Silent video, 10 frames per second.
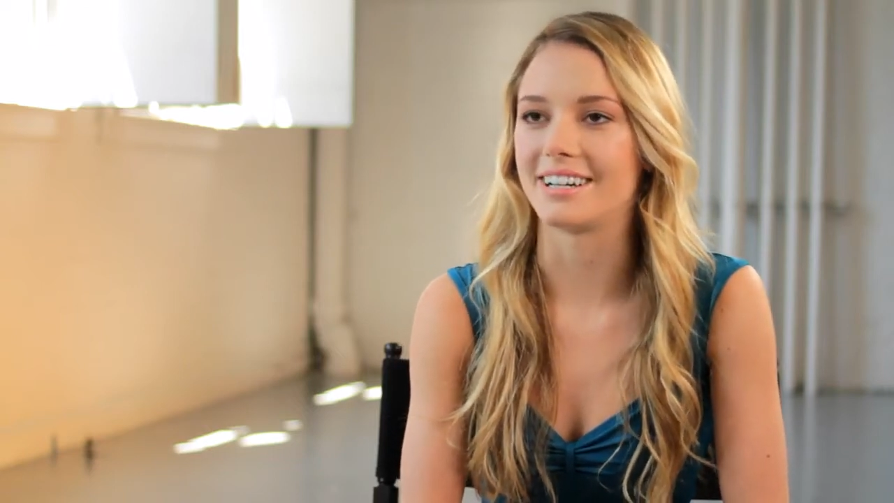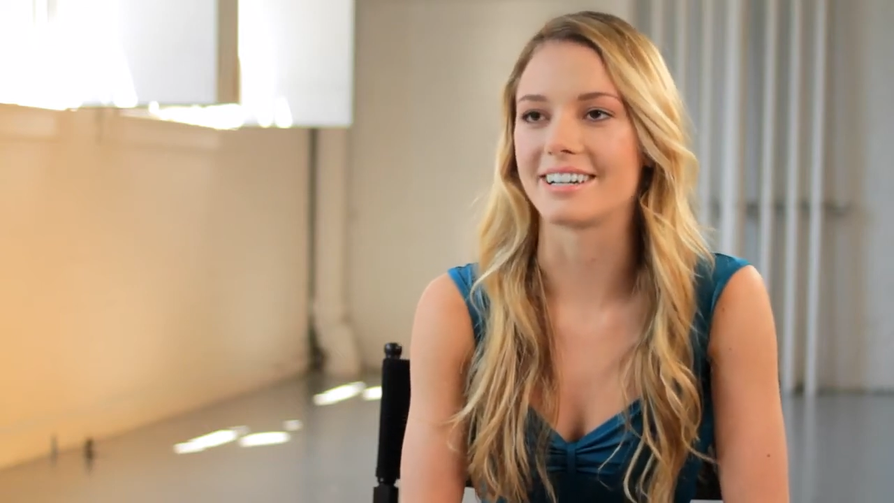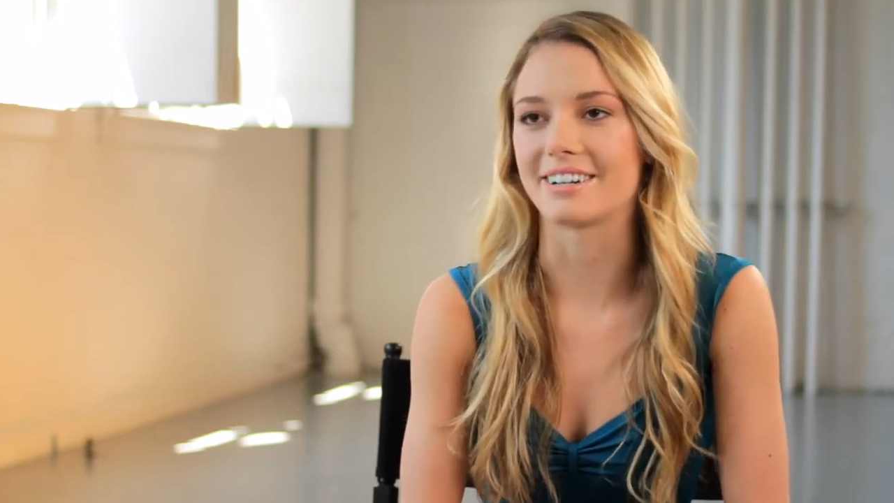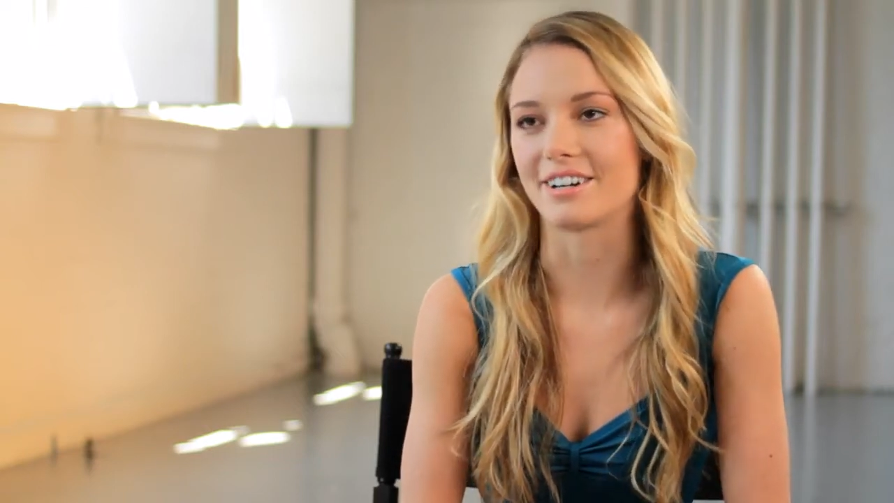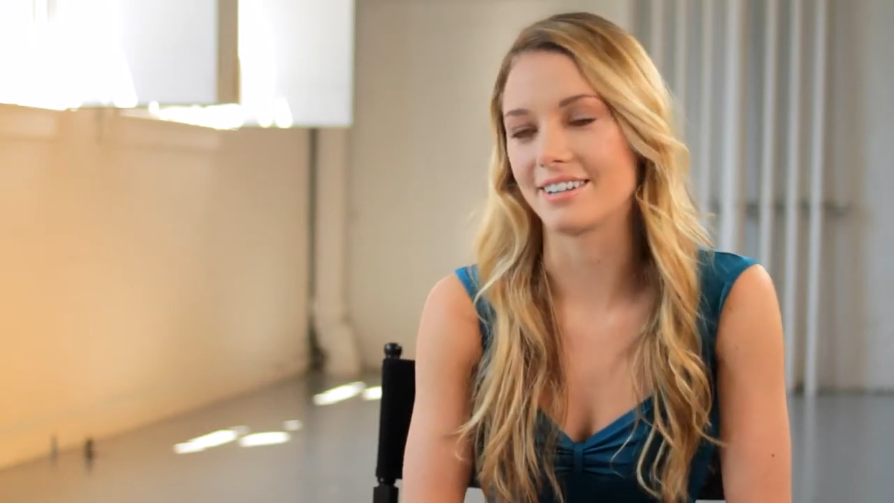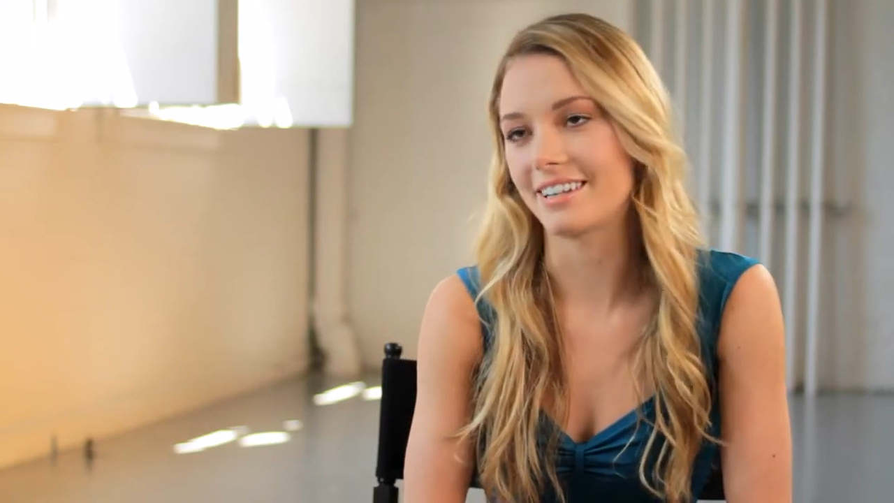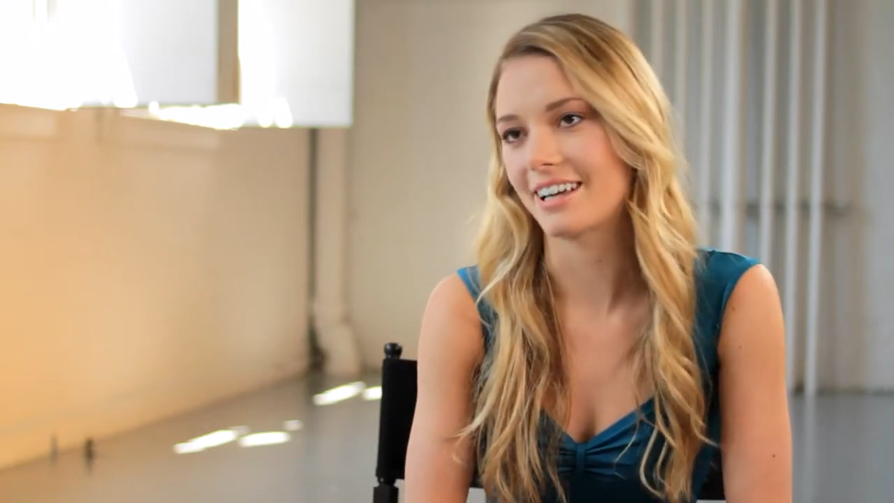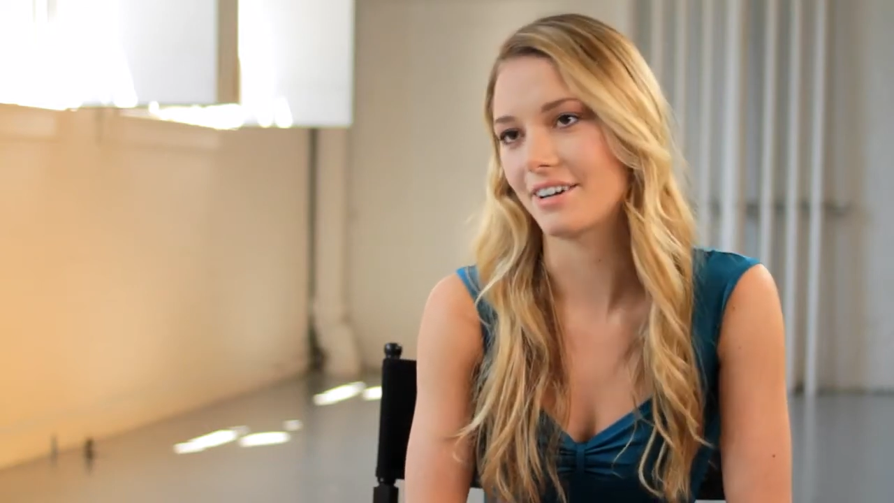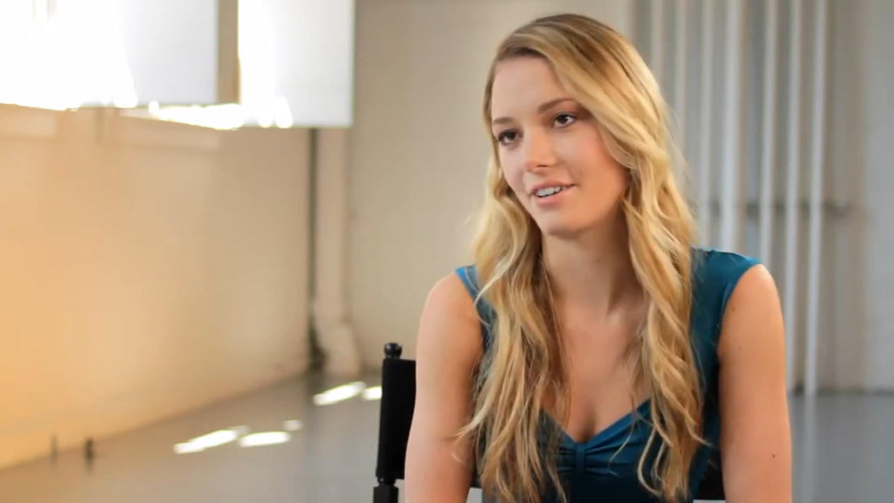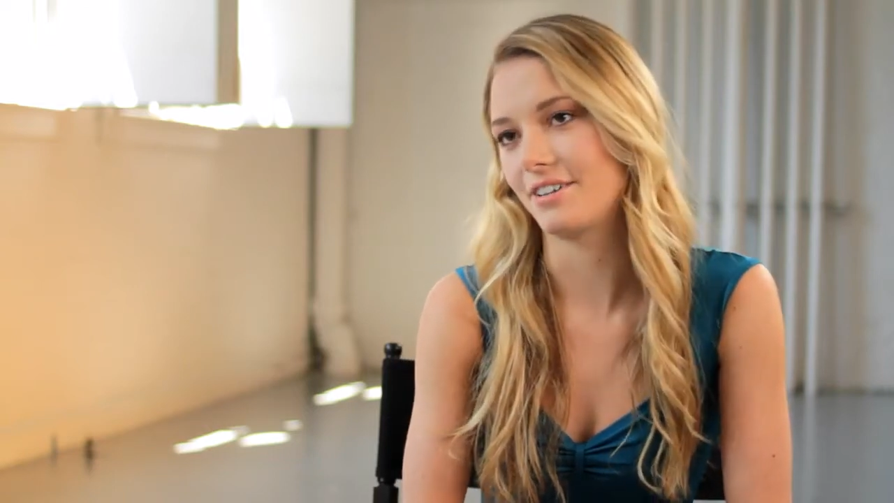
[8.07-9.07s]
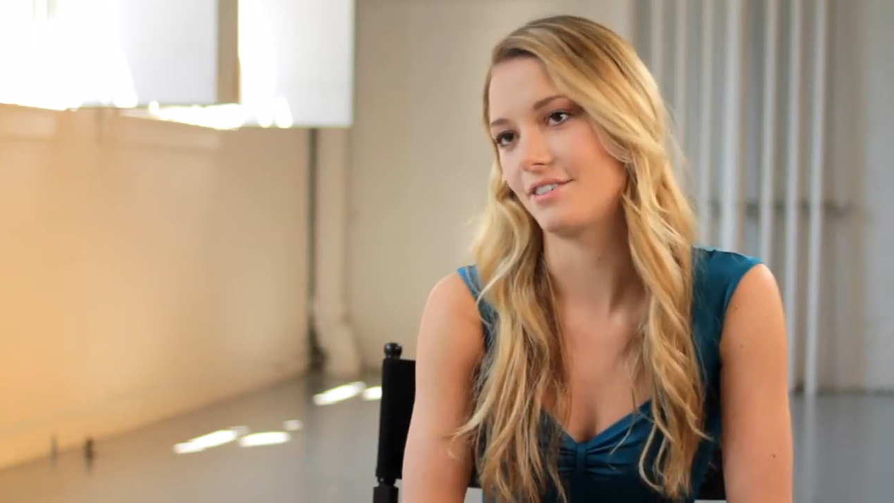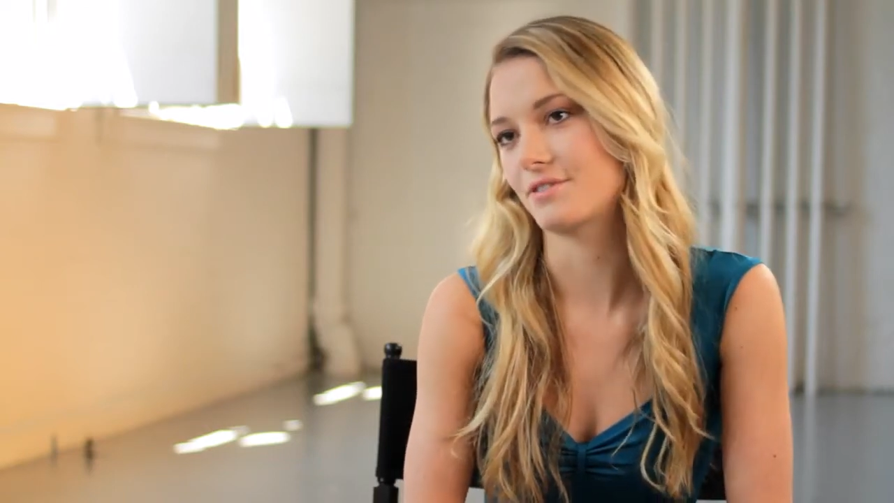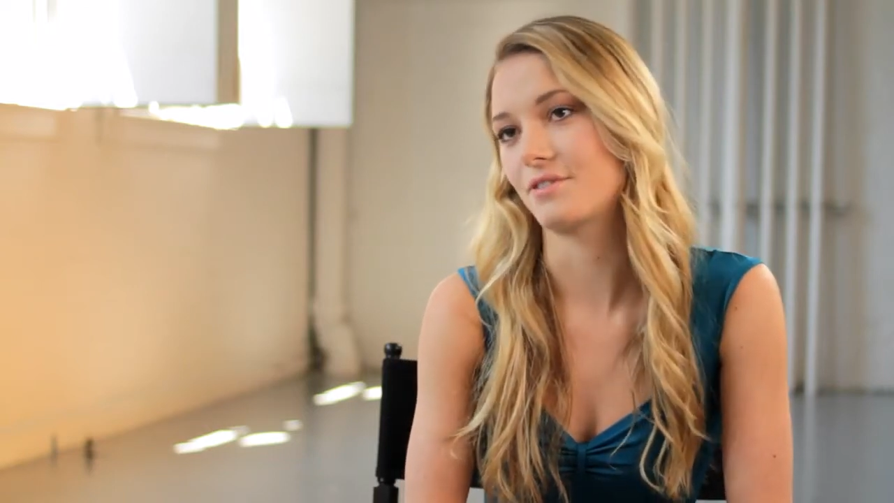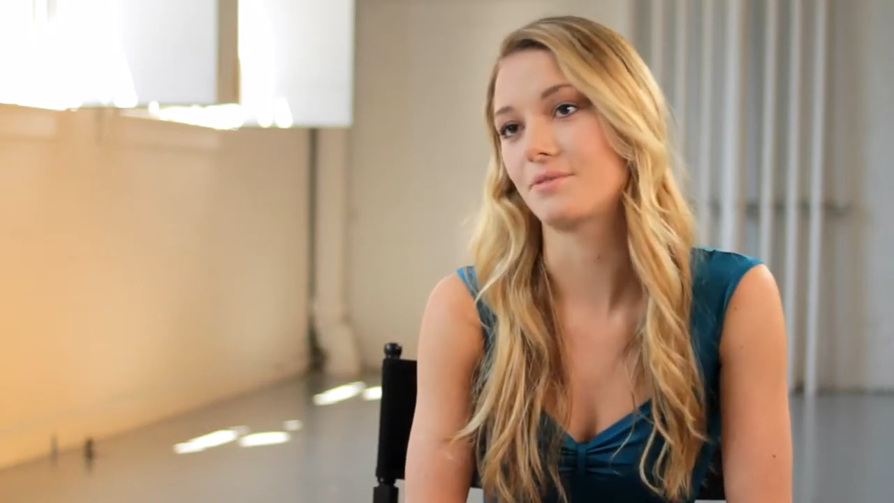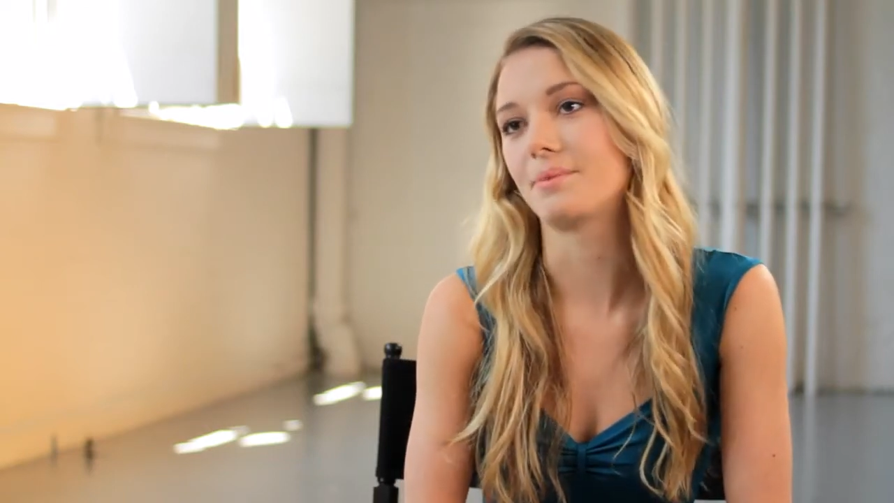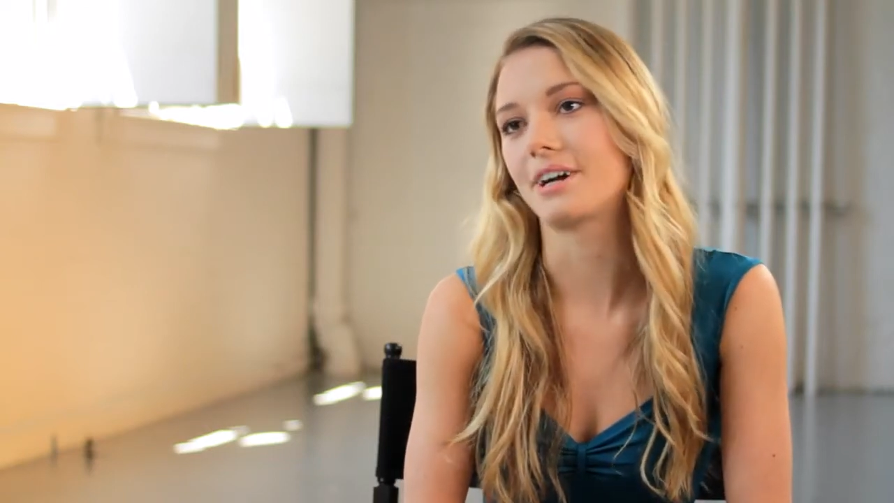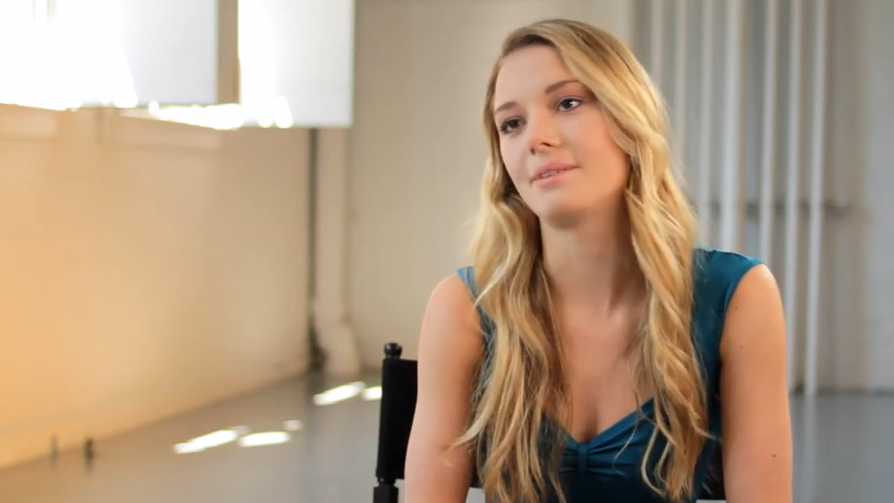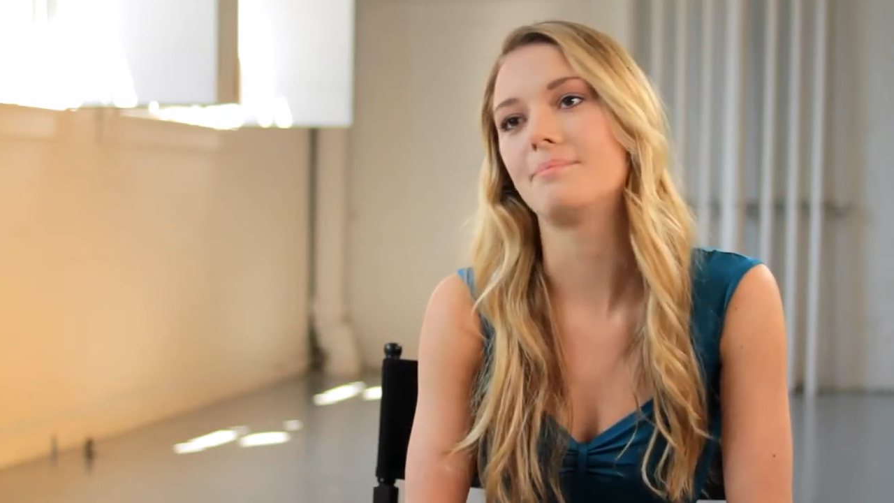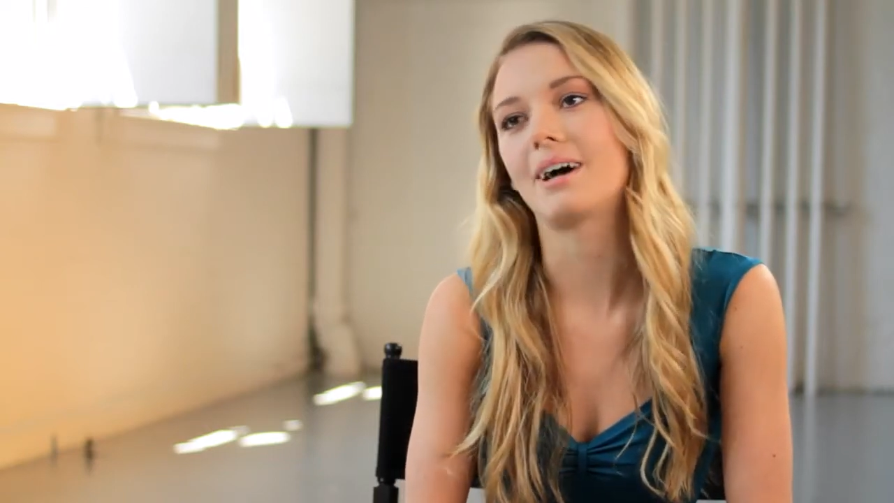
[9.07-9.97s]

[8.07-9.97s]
and currently I go to the School of American